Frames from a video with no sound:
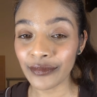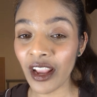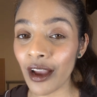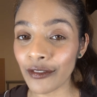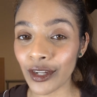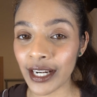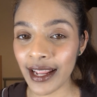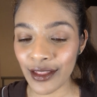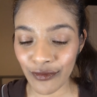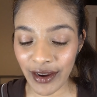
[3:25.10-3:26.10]
I've got
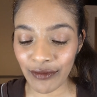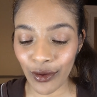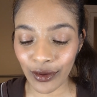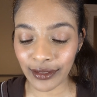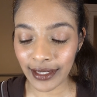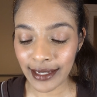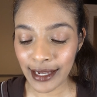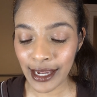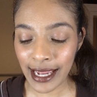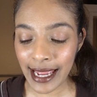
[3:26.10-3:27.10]
another Revlon
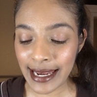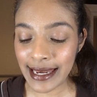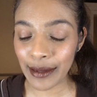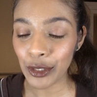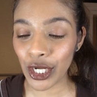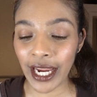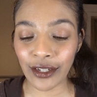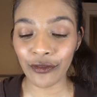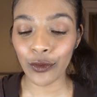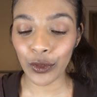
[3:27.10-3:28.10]
lip shade
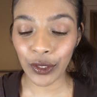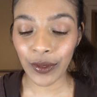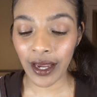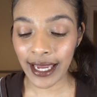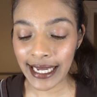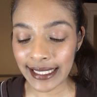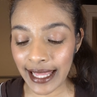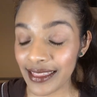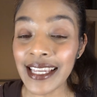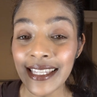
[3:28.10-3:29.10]
for you guys.
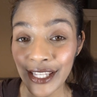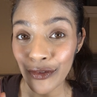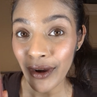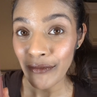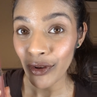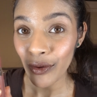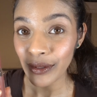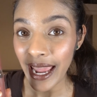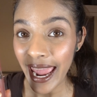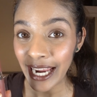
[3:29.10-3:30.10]
This is the
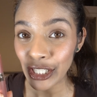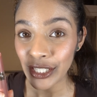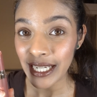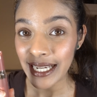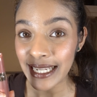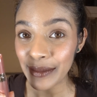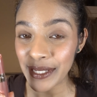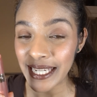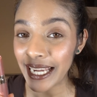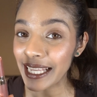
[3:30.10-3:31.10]
Revlon HD
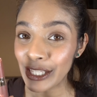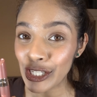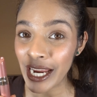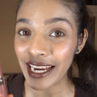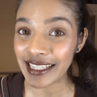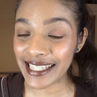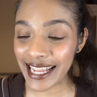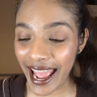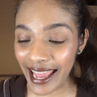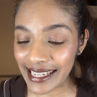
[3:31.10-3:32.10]
lipstick in the shade
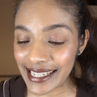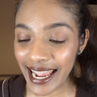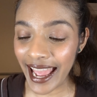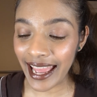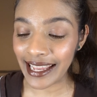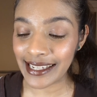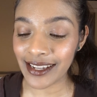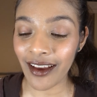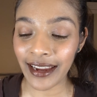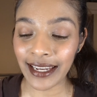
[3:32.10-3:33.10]
Sand, and
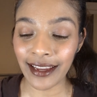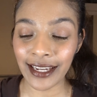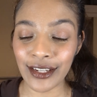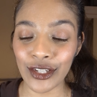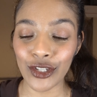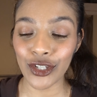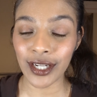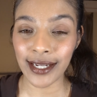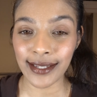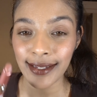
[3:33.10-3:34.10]
I like to
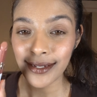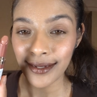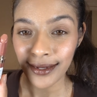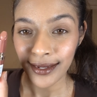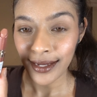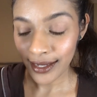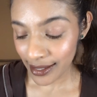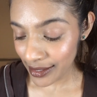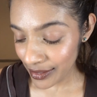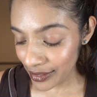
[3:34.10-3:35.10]
just
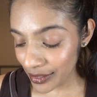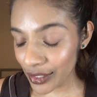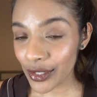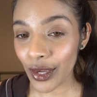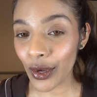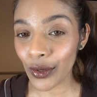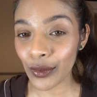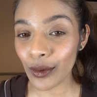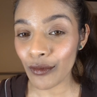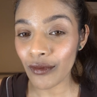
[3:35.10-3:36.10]

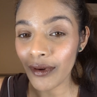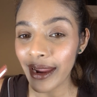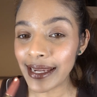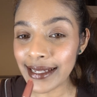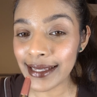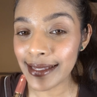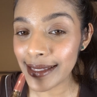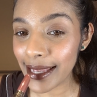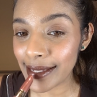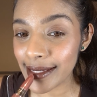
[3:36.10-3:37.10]
go right in the
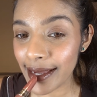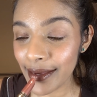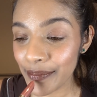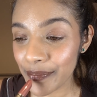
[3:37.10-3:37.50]
center